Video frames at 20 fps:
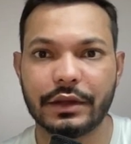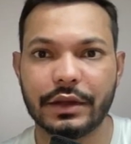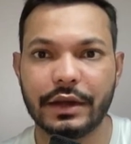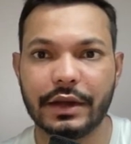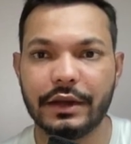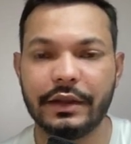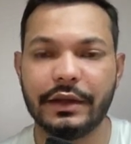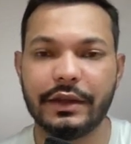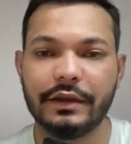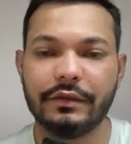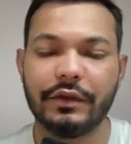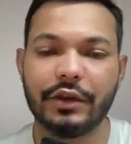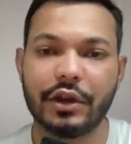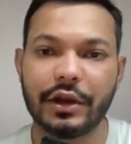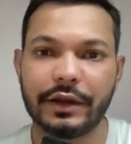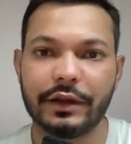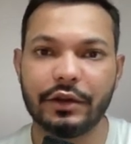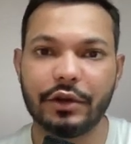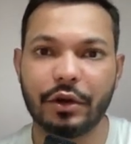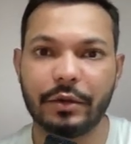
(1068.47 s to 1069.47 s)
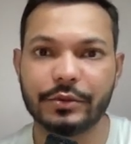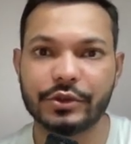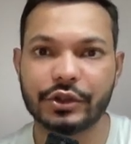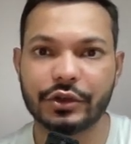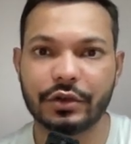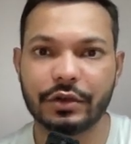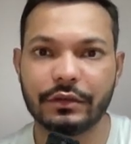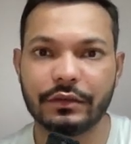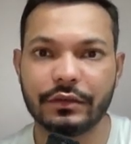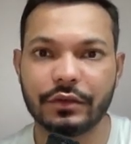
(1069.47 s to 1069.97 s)
And there we got the
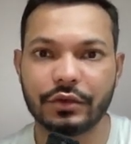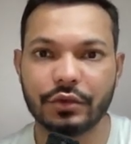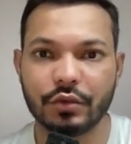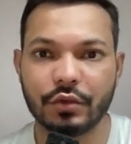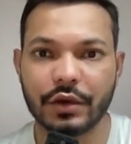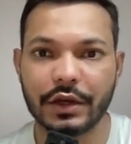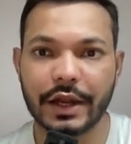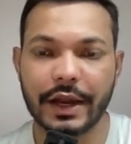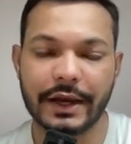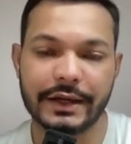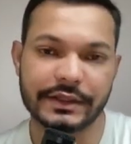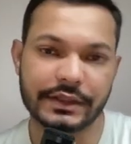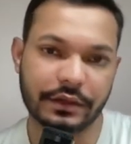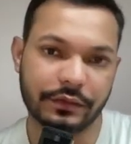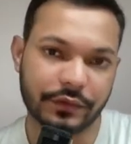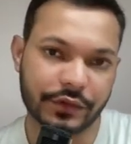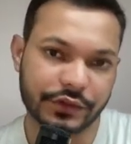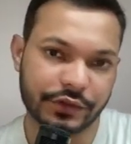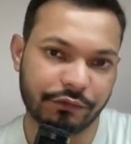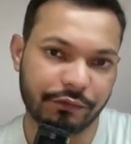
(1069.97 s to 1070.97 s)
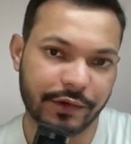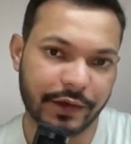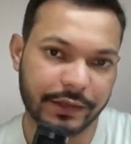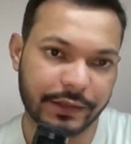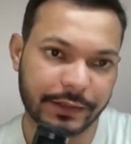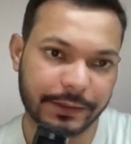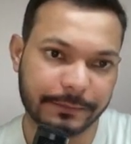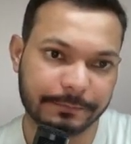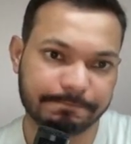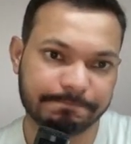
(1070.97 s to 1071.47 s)
option of Google Ads conversion
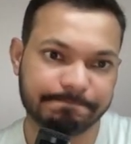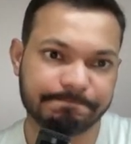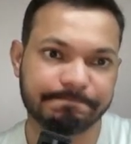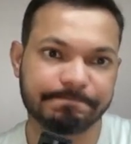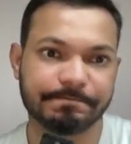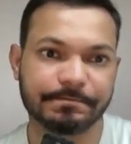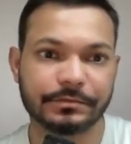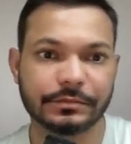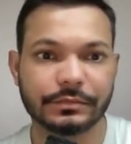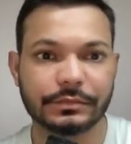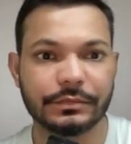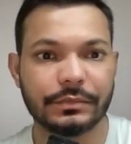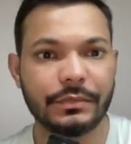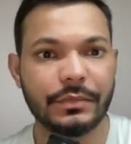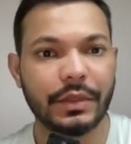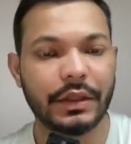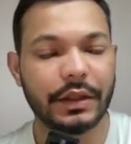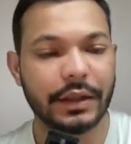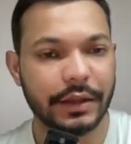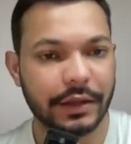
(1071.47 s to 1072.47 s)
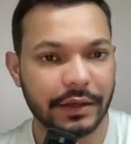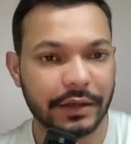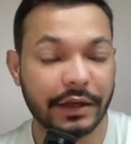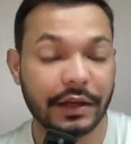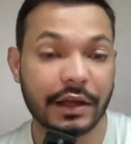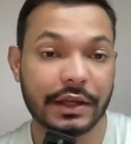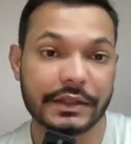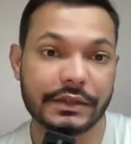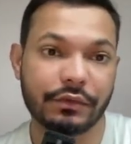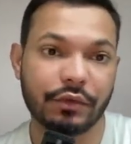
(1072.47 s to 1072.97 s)
tracking. Here
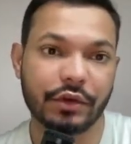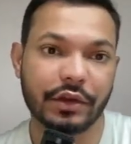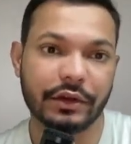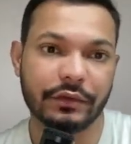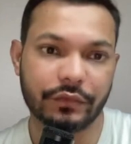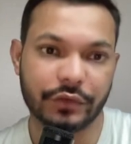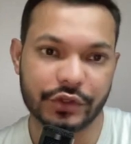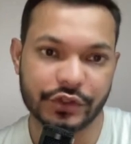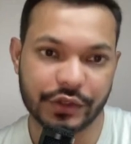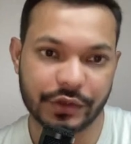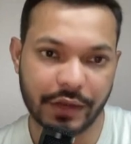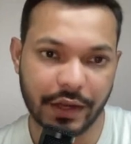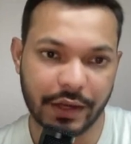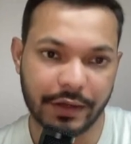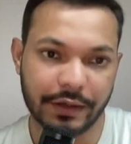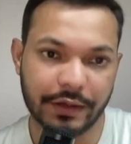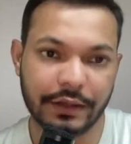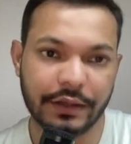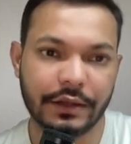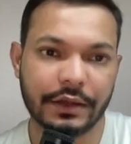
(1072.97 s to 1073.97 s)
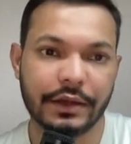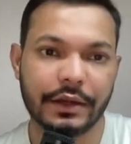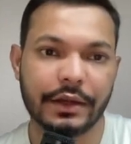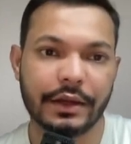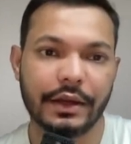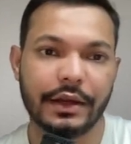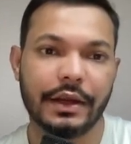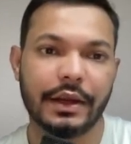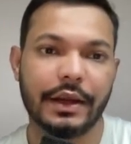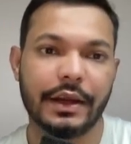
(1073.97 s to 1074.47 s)
it asks for conversion ID
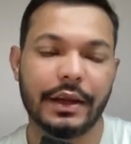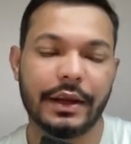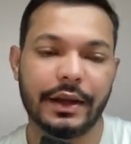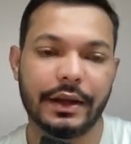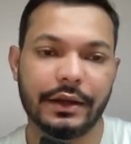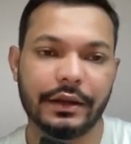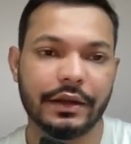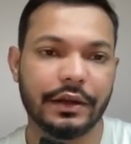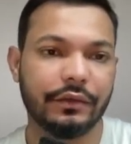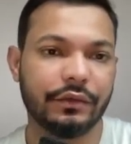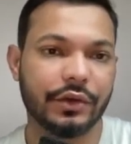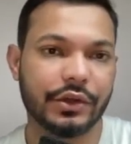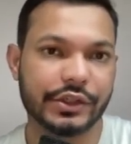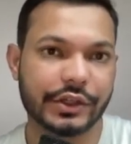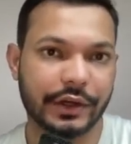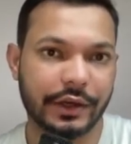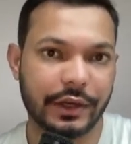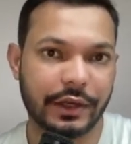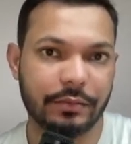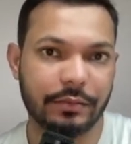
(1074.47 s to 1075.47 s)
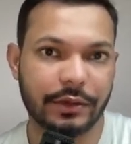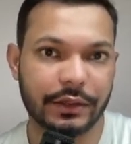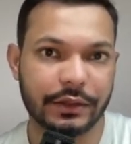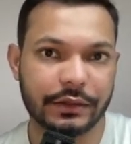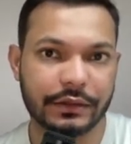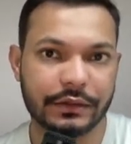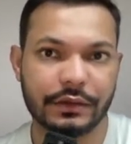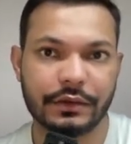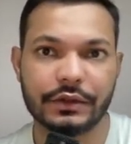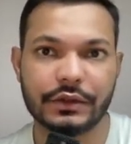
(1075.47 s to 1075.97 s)
and conversion
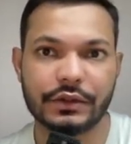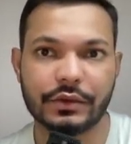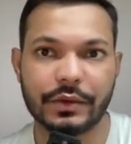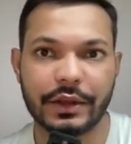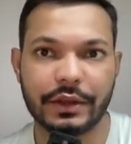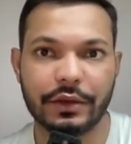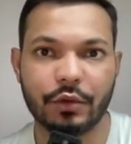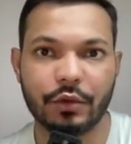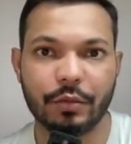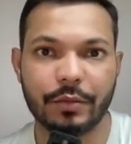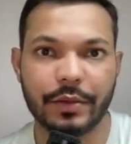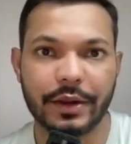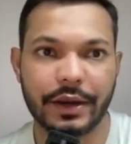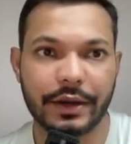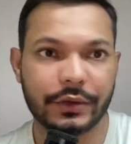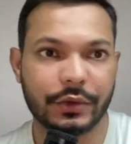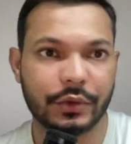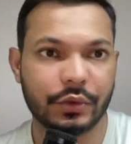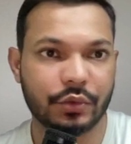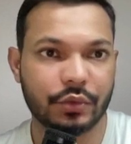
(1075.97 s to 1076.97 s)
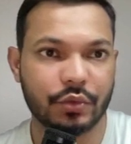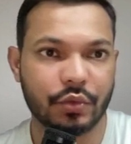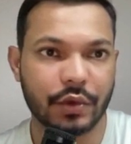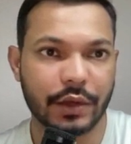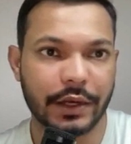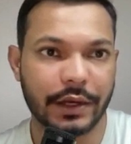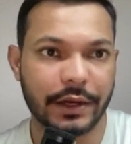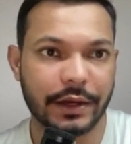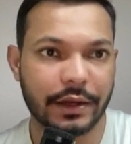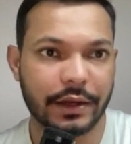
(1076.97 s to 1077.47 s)
labeling. So I go back to
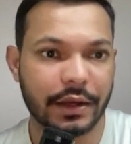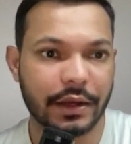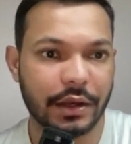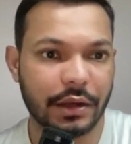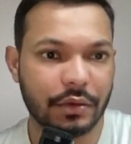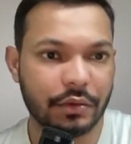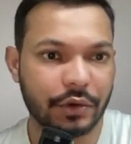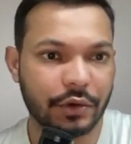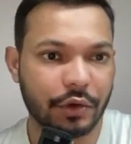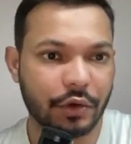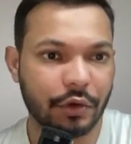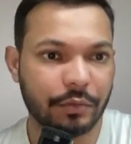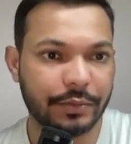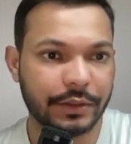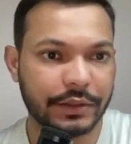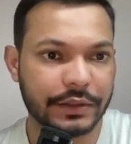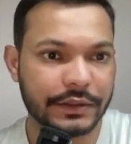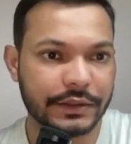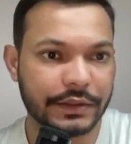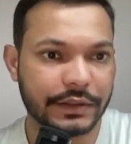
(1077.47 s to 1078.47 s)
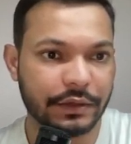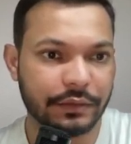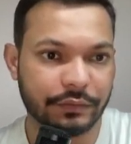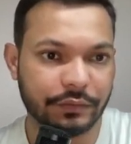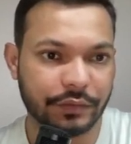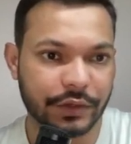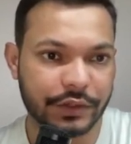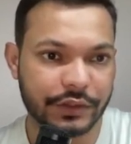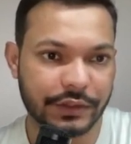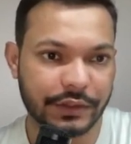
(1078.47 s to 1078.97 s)
Google Ad account, copy this
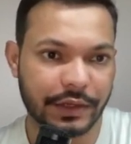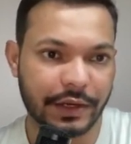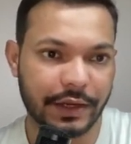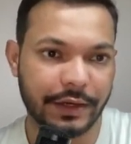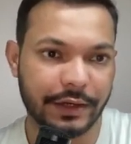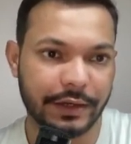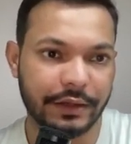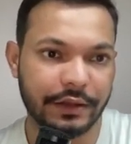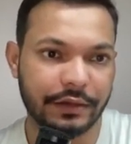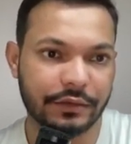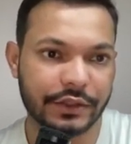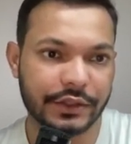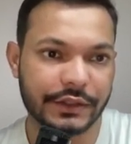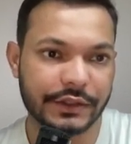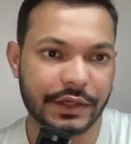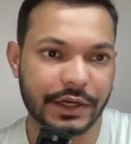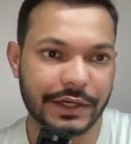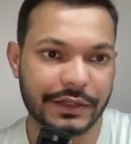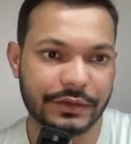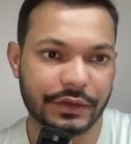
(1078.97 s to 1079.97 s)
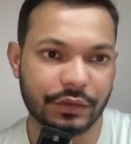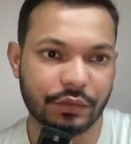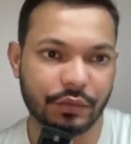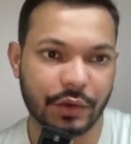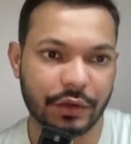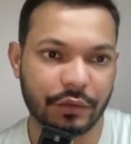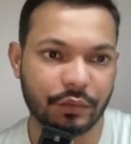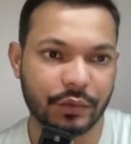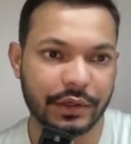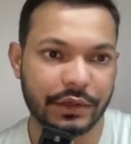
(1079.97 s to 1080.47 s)
conversion ID, which starts with
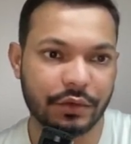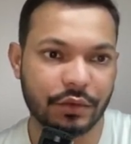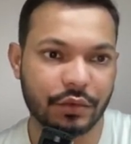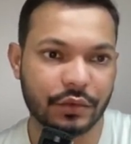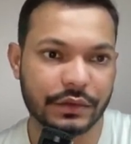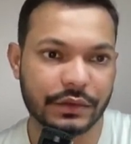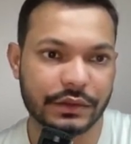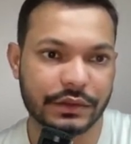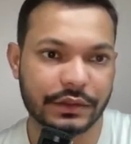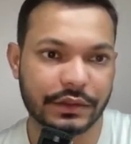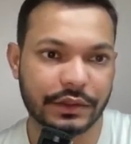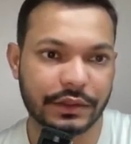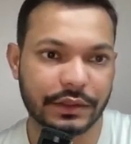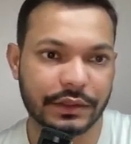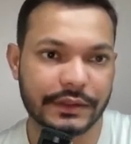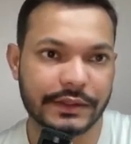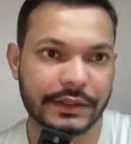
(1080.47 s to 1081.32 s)
11, goes till